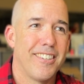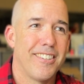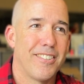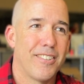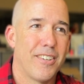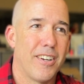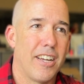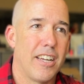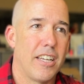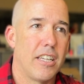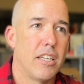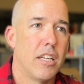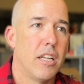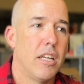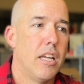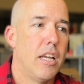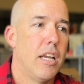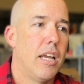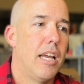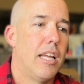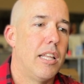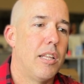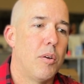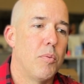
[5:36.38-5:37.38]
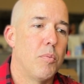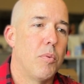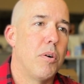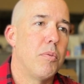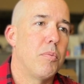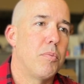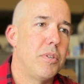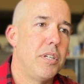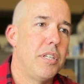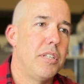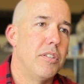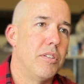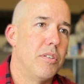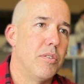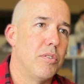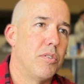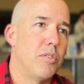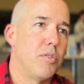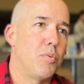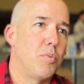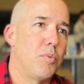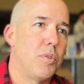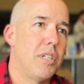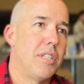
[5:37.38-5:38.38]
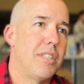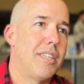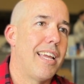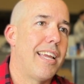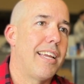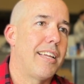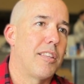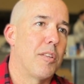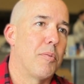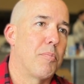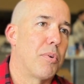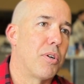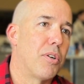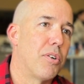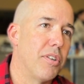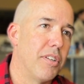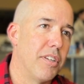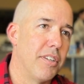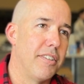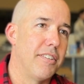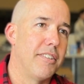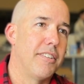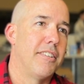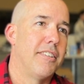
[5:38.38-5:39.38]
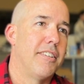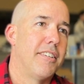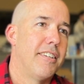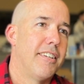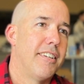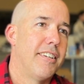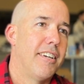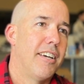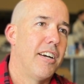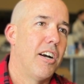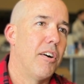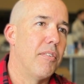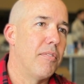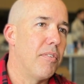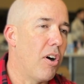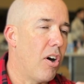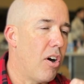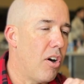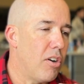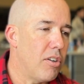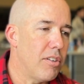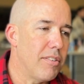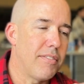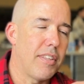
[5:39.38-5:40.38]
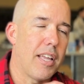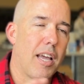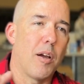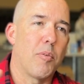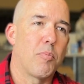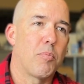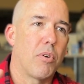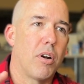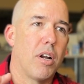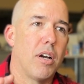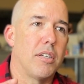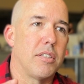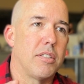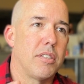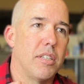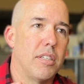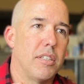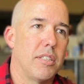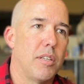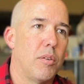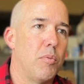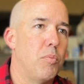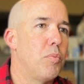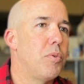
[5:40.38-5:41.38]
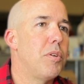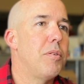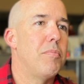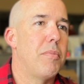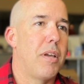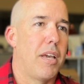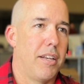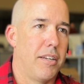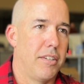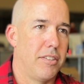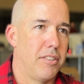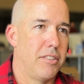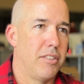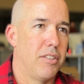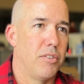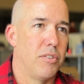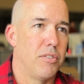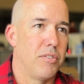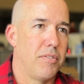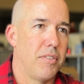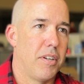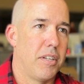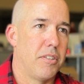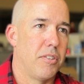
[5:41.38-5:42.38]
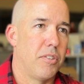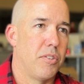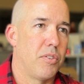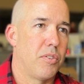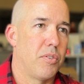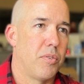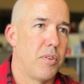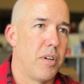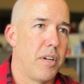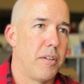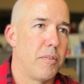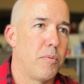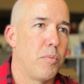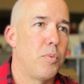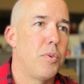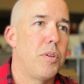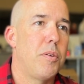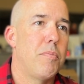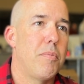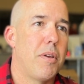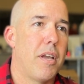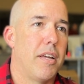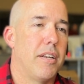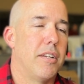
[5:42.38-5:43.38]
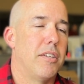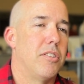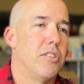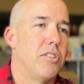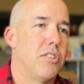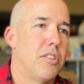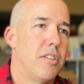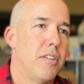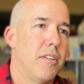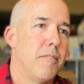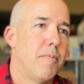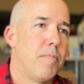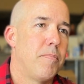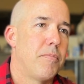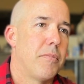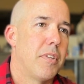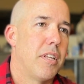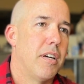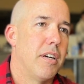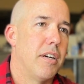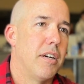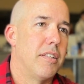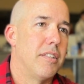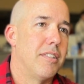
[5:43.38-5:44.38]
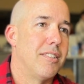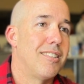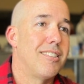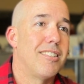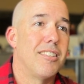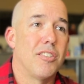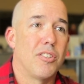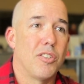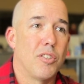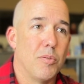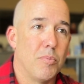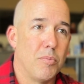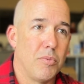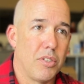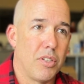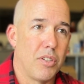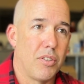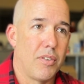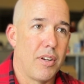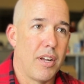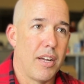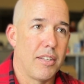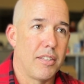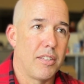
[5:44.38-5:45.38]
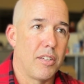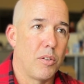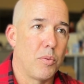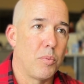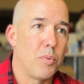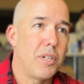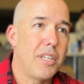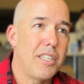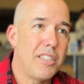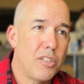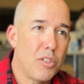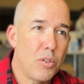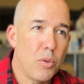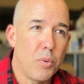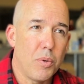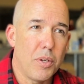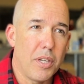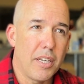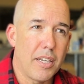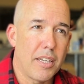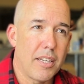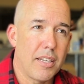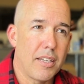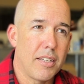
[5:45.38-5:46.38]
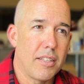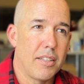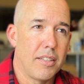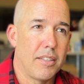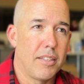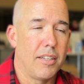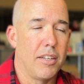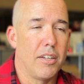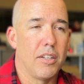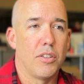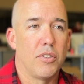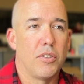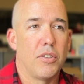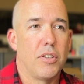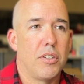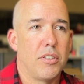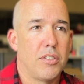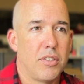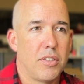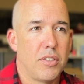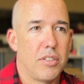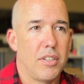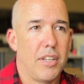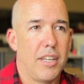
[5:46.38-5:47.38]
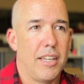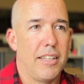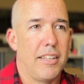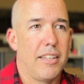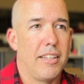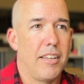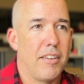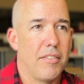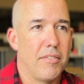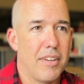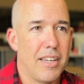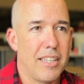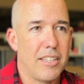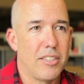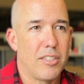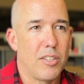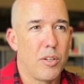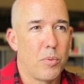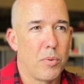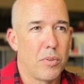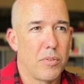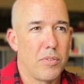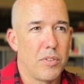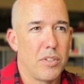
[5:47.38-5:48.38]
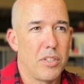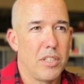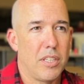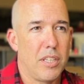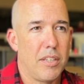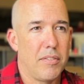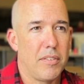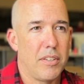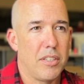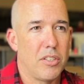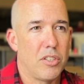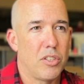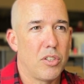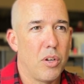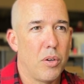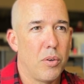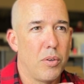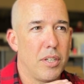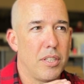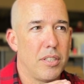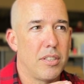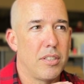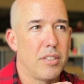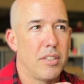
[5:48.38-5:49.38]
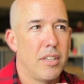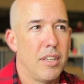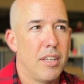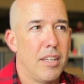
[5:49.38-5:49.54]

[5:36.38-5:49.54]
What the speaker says: right? And then what we do is we take the burden of all of that process and we manage those vendors, right? We manage the systems that are out there. We tweak the alerts and the events that we're receiving so it's